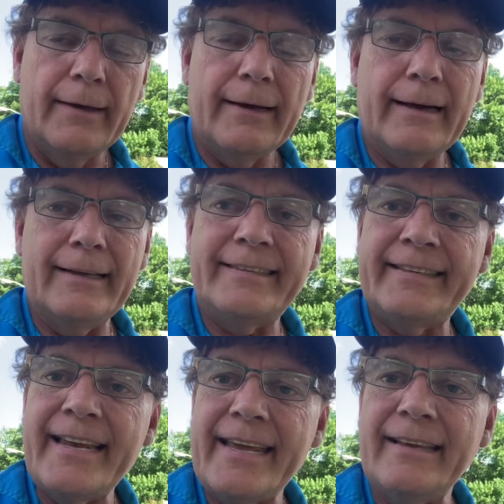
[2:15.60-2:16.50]
uh,
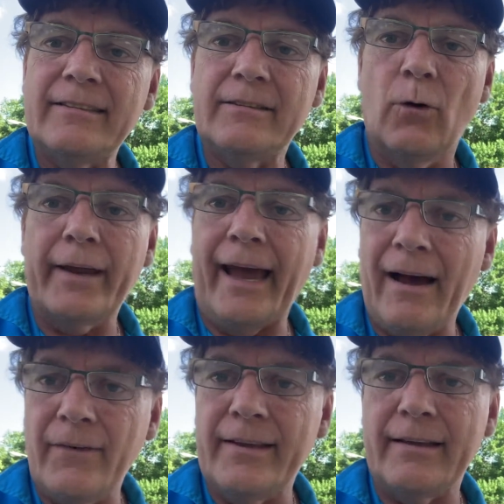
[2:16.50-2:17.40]
cities or
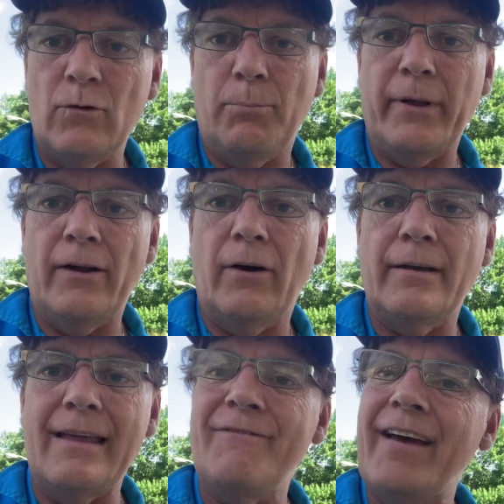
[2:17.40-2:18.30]
counties that you plan on
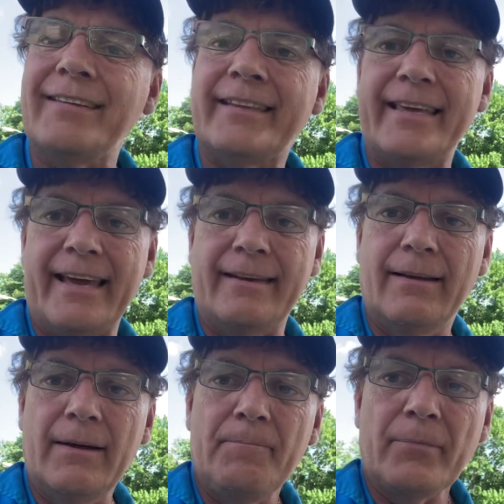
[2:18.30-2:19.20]
investing in
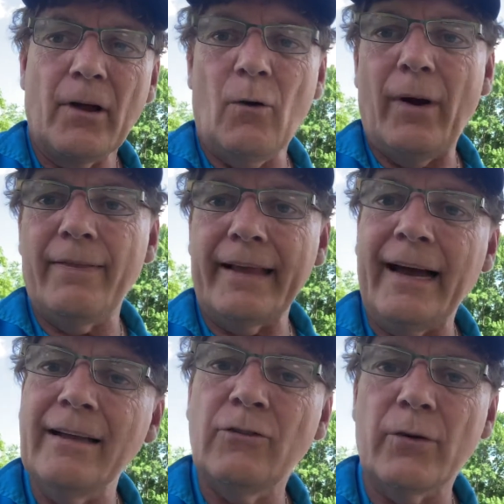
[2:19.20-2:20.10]
around the
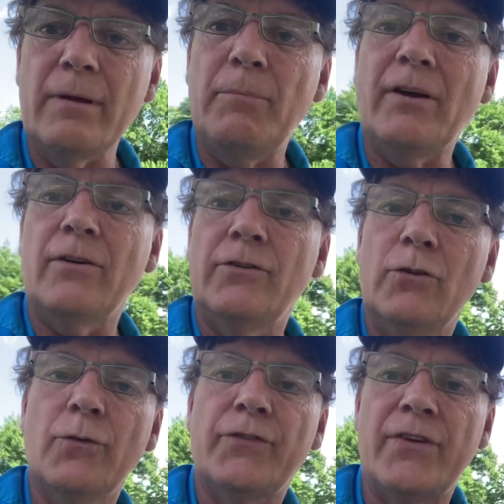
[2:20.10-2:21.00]
country because
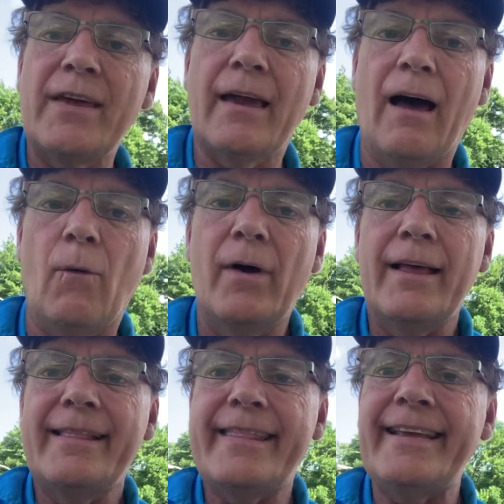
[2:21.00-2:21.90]
you'll see how
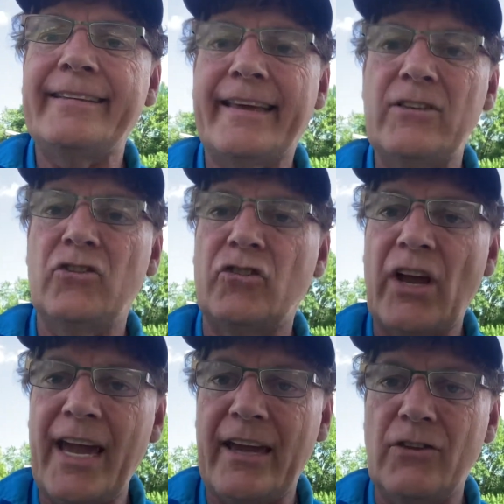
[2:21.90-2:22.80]
things can
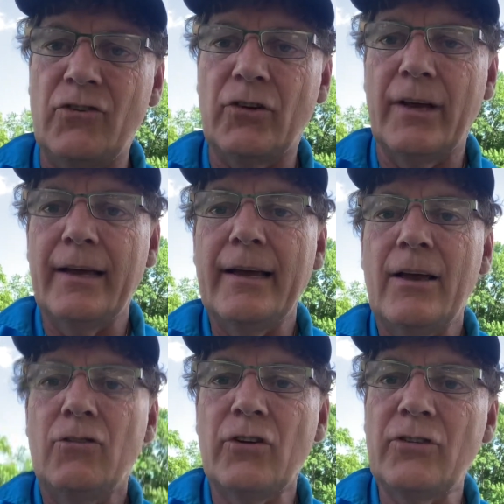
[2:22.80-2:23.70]
change
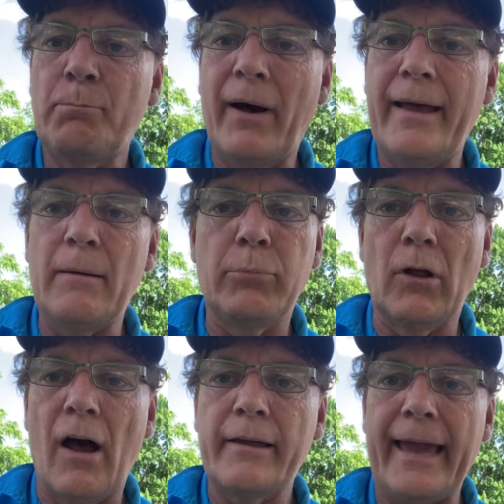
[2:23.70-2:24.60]
just by a
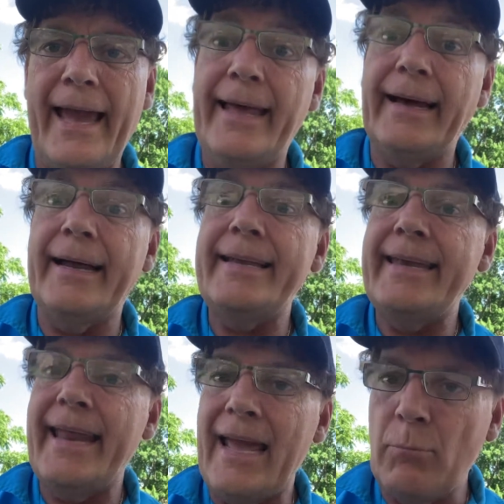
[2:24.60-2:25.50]
block and a
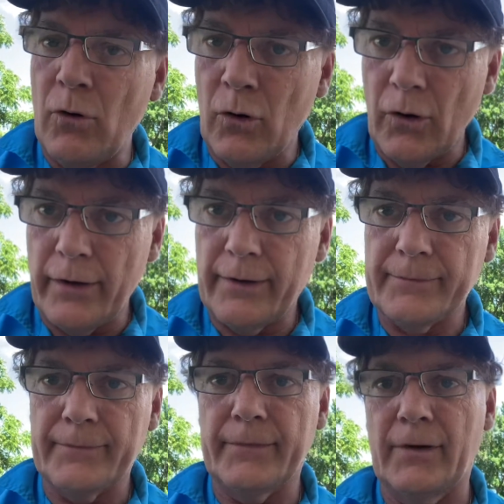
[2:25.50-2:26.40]
neighborhood,
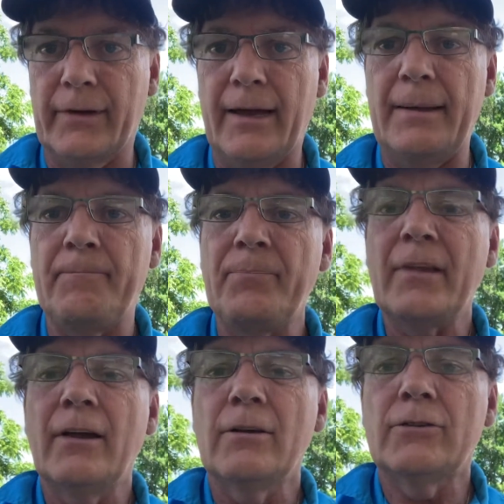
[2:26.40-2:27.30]
okay?
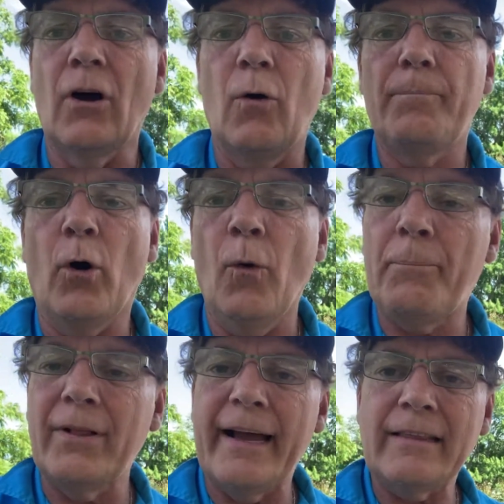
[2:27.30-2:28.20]
So hope
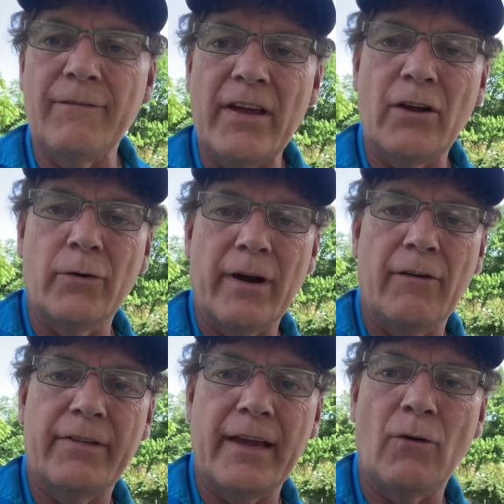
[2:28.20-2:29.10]
you liked the video and
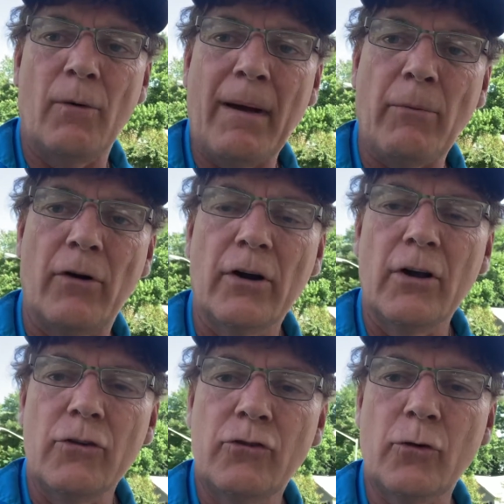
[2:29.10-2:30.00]
everything. And remember,
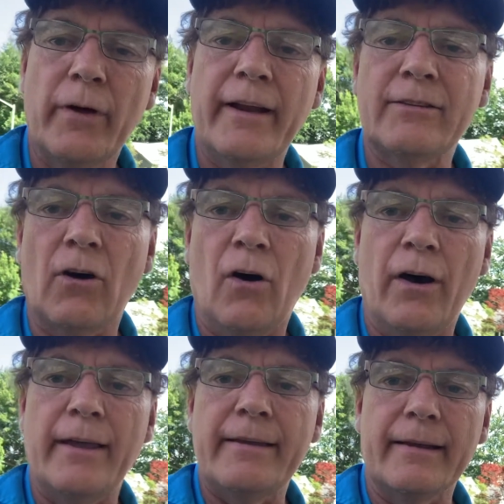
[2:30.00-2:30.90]
join us
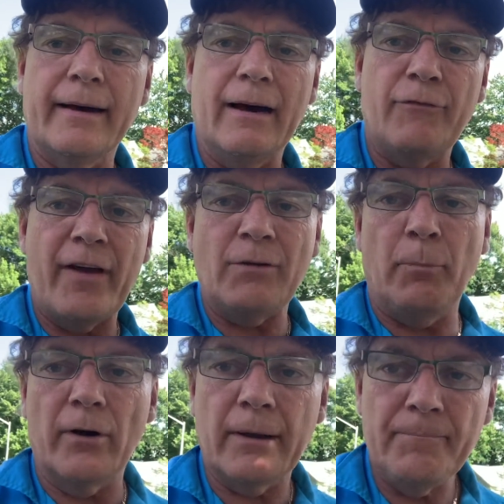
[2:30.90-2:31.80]
on uh,
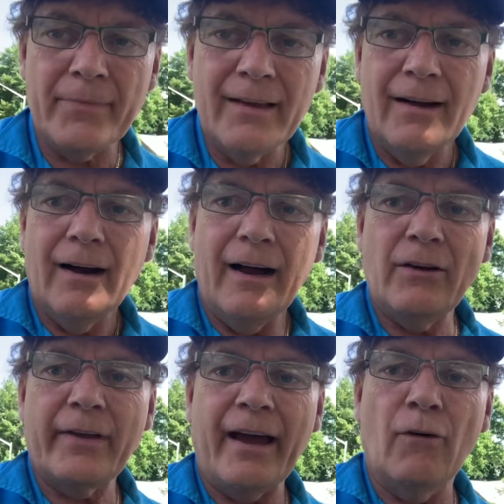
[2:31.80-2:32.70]
Facebook
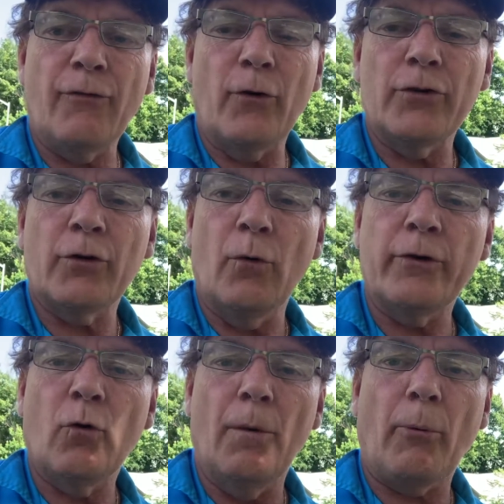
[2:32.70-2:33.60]
under CalFirst Holding
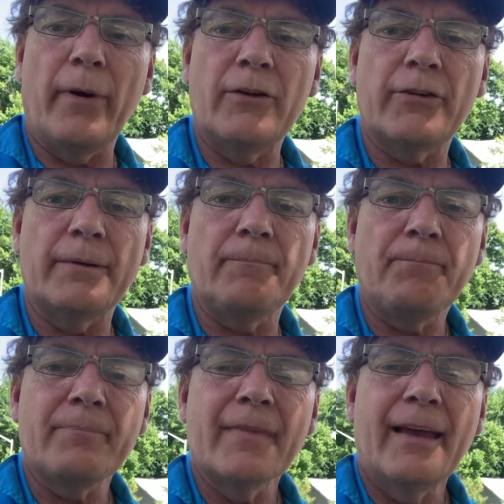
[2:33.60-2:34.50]
Corporation
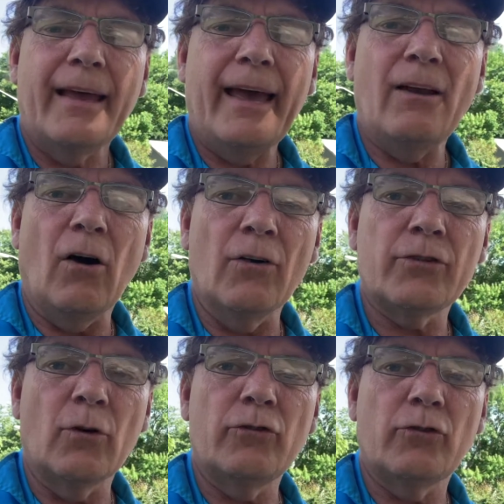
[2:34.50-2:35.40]
and
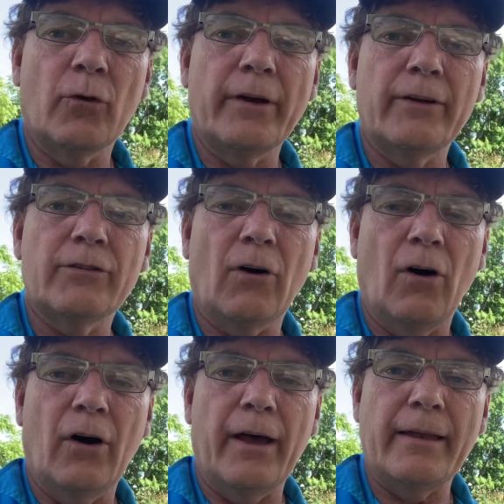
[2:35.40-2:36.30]
also join us
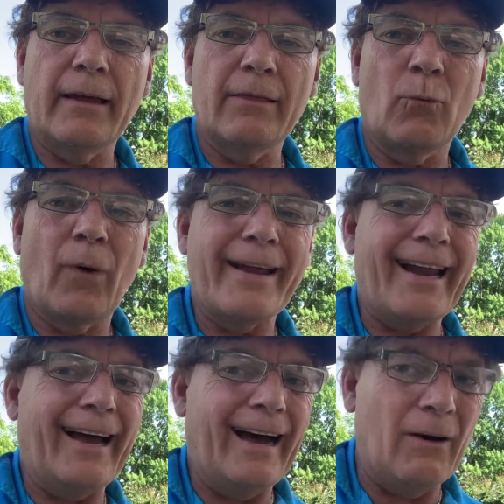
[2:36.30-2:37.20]
on the Right
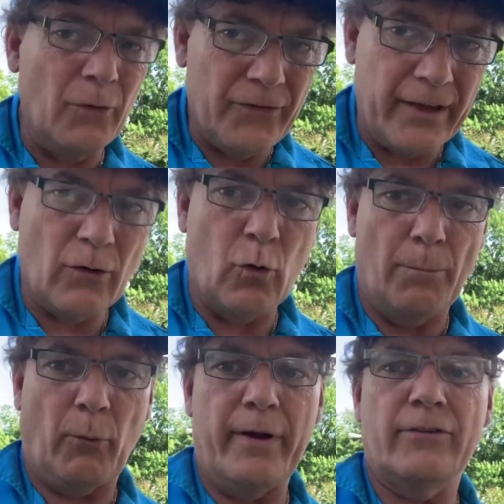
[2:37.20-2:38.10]
Housing
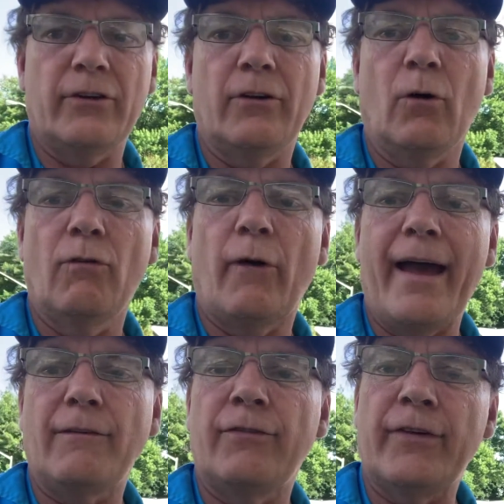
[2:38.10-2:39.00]
Corporation over
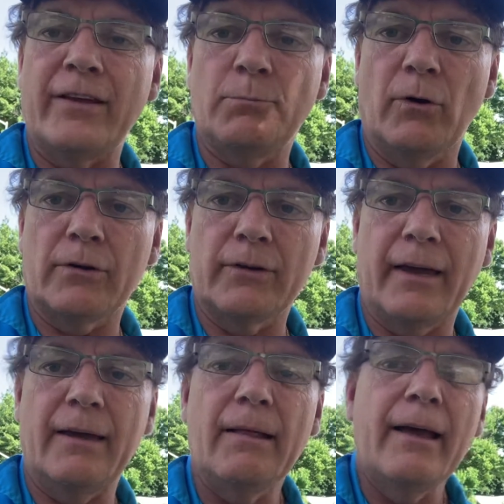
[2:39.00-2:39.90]
at Facebook, okay?